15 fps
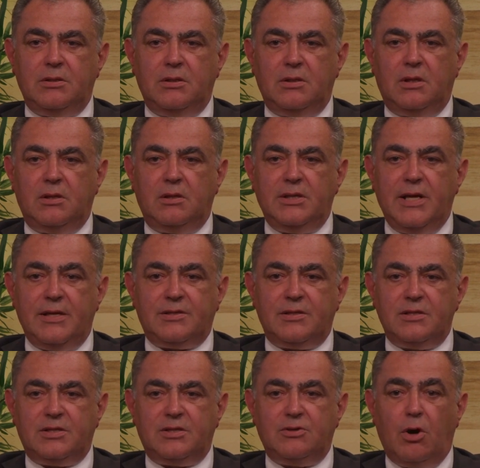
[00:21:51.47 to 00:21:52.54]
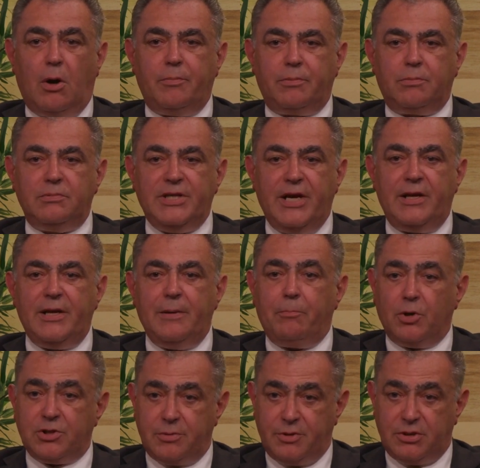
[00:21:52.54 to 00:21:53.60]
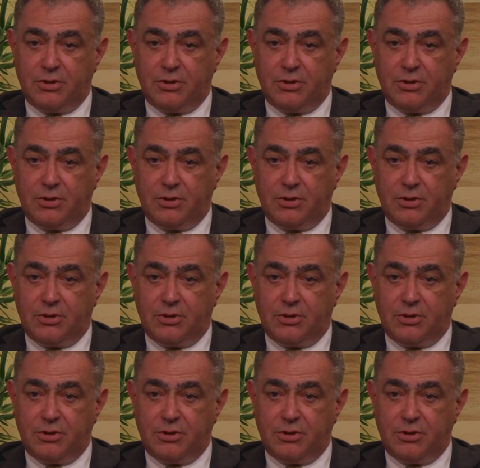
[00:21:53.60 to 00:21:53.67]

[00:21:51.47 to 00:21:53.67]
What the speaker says: Yeltsin's job nearly impossible.